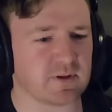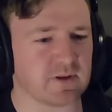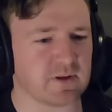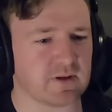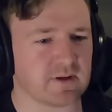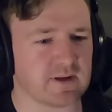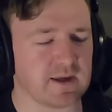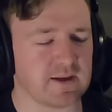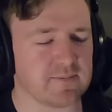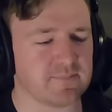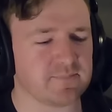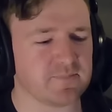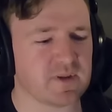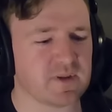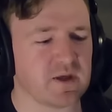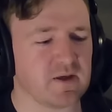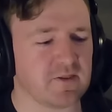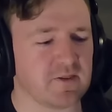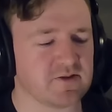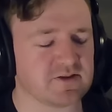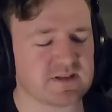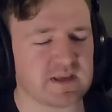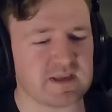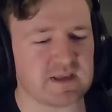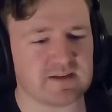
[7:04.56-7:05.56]
Okay,
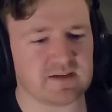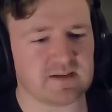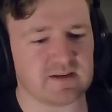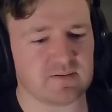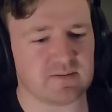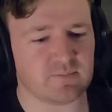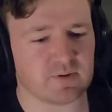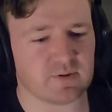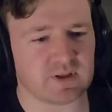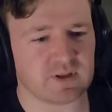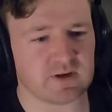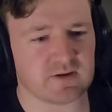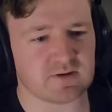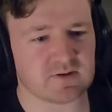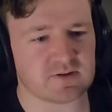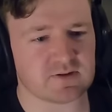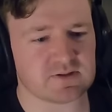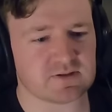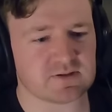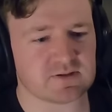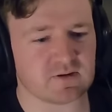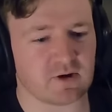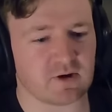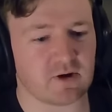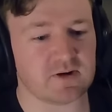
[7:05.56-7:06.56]
there's 18
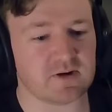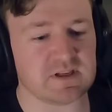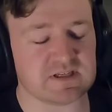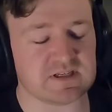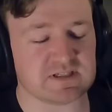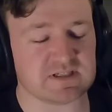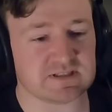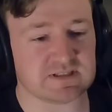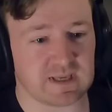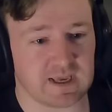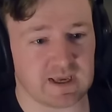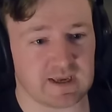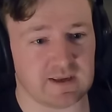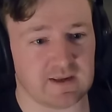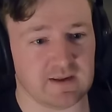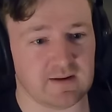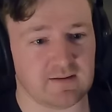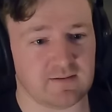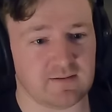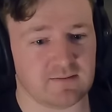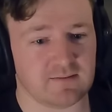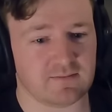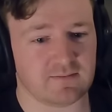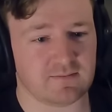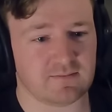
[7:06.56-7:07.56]
players on each
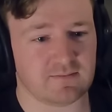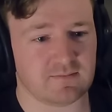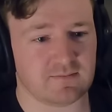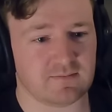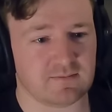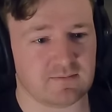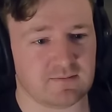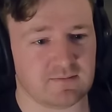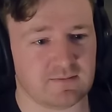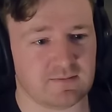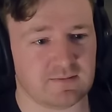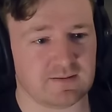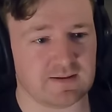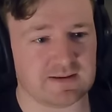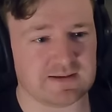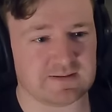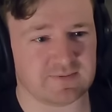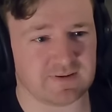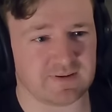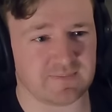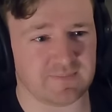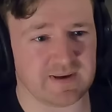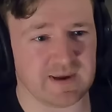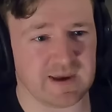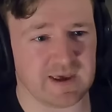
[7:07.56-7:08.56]
side, is
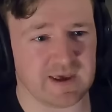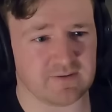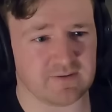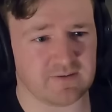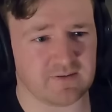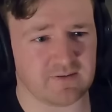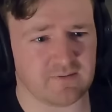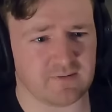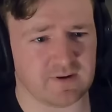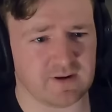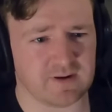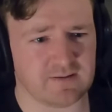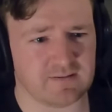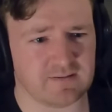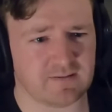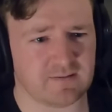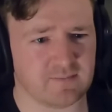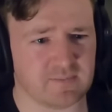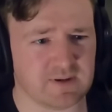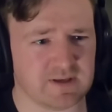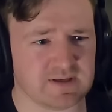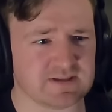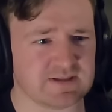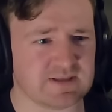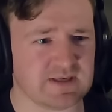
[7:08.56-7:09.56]
what I'm gathering, right?
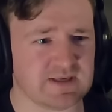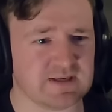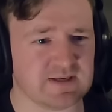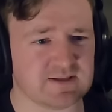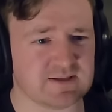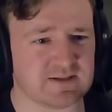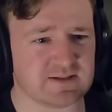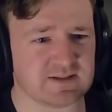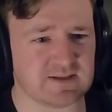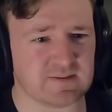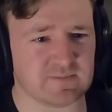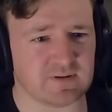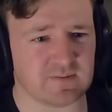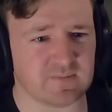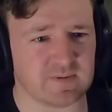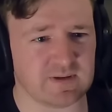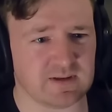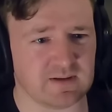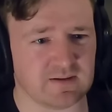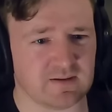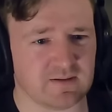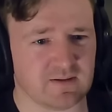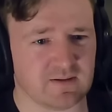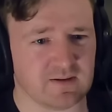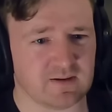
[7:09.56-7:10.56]
Because he doesn't seem to
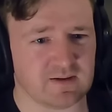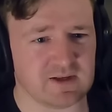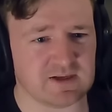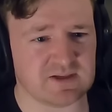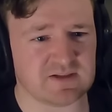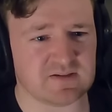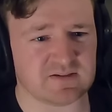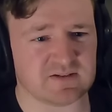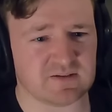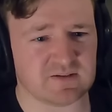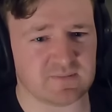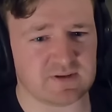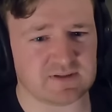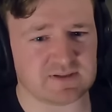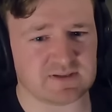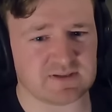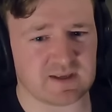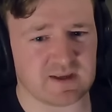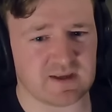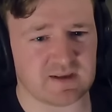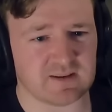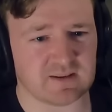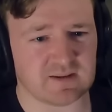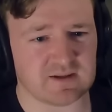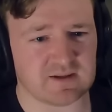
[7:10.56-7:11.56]
be. He seems to be
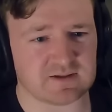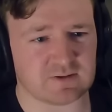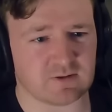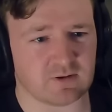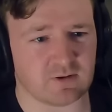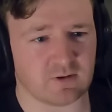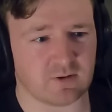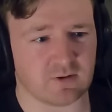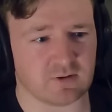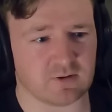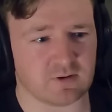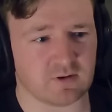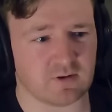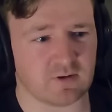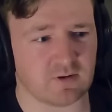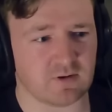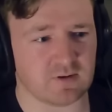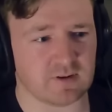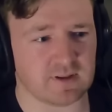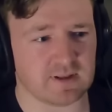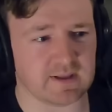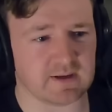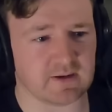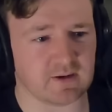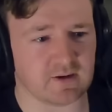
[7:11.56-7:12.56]
saying these are
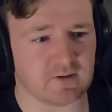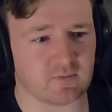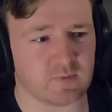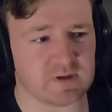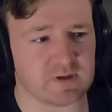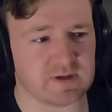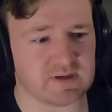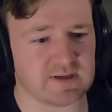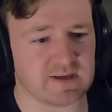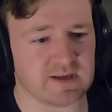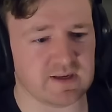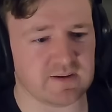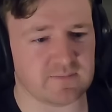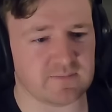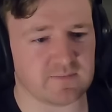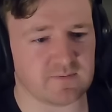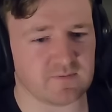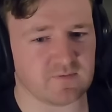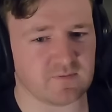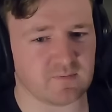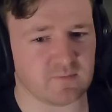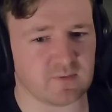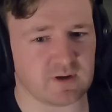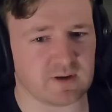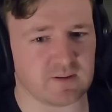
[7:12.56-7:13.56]
all like on one team,
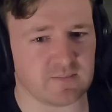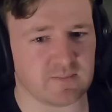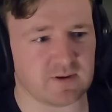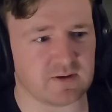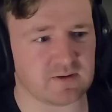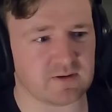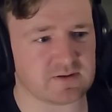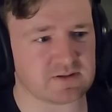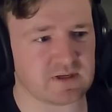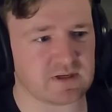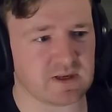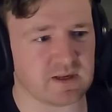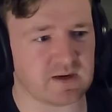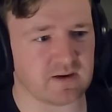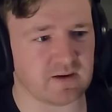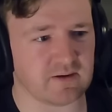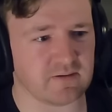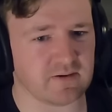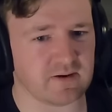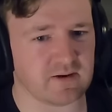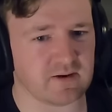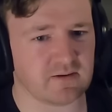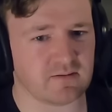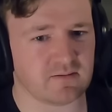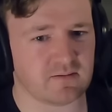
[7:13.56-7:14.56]
from what I'm understanding,
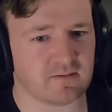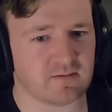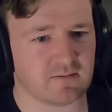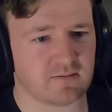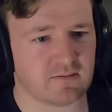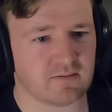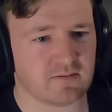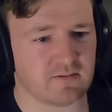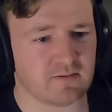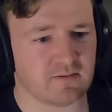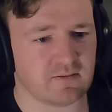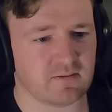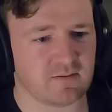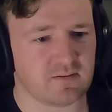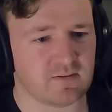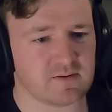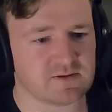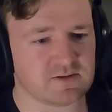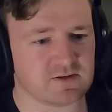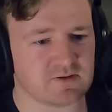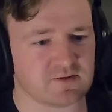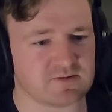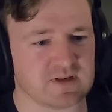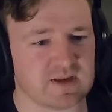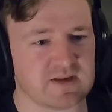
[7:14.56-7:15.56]
right?
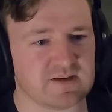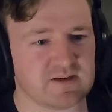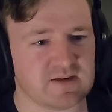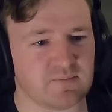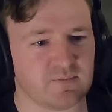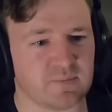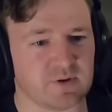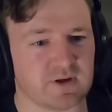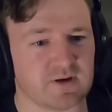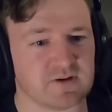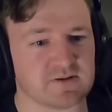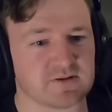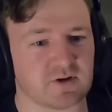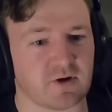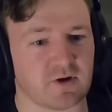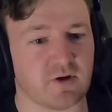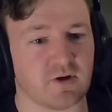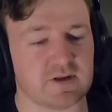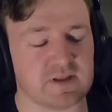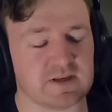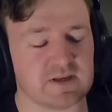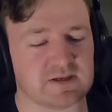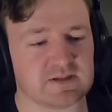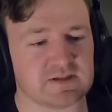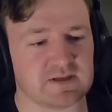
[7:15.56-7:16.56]
So there's 18 players
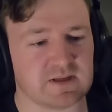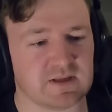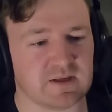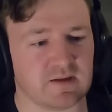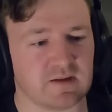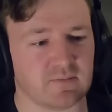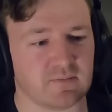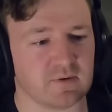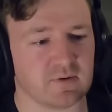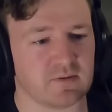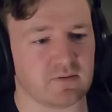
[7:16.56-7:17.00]
on each team,